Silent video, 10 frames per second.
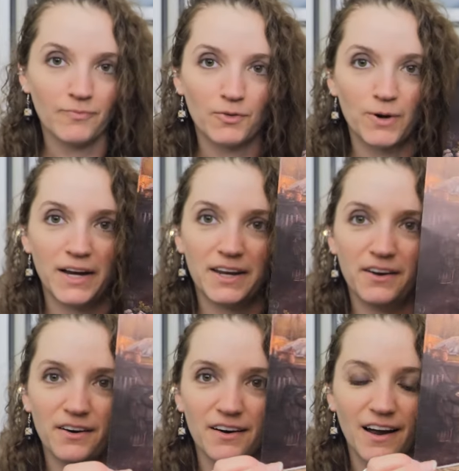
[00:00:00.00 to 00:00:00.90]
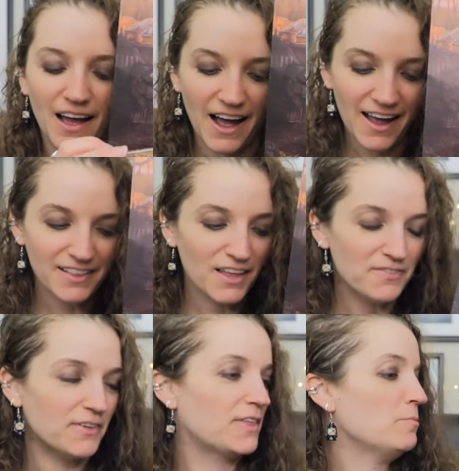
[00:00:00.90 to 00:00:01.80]
right here. I
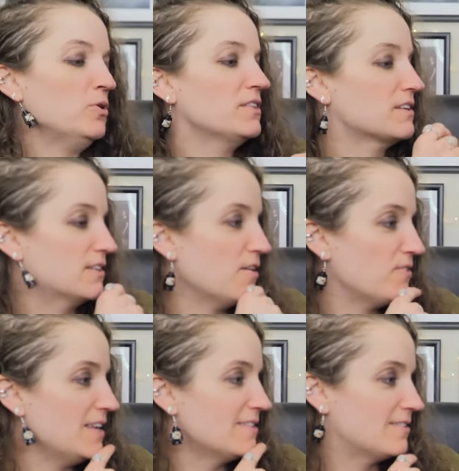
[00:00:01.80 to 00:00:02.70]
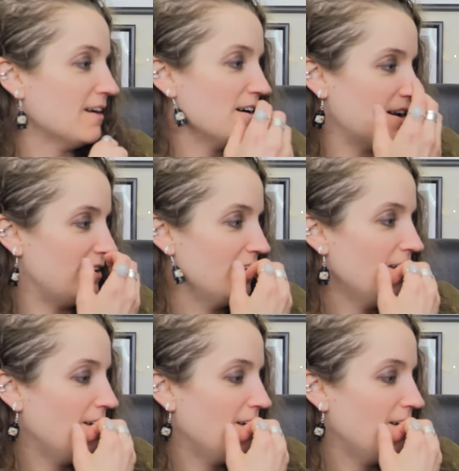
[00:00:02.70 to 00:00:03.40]
love that they put the stuff inside.